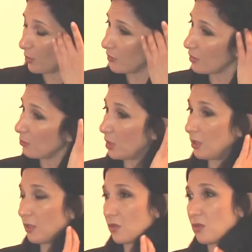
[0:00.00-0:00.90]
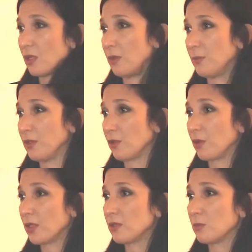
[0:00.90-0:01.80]
monthly meetings in the
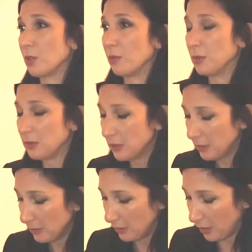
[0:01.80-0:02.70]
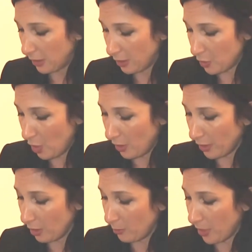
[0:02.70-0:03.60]
credit department,
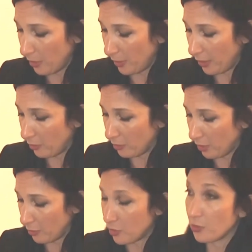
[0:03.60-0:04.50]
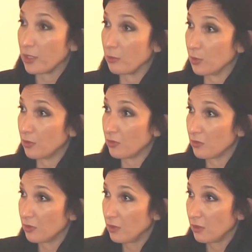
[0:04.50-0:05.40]
talking about our trading
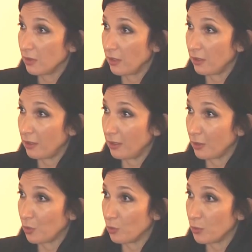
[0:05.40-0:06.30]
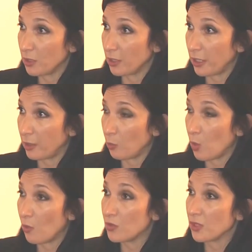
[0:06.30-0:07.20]
books at Goldman and
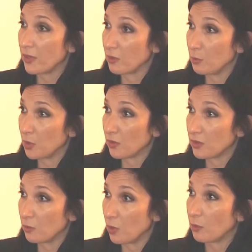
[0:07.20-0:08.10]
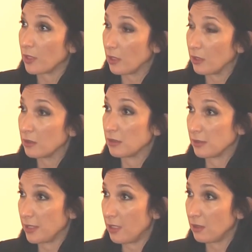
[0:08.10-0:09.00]
what was on the books and what we needed to
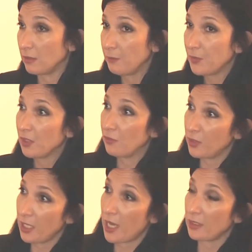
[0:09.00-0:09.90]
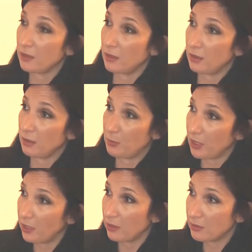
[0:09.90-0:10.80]
sell, if we had a
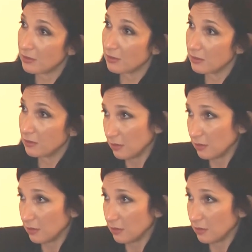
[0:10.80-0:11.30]
piece,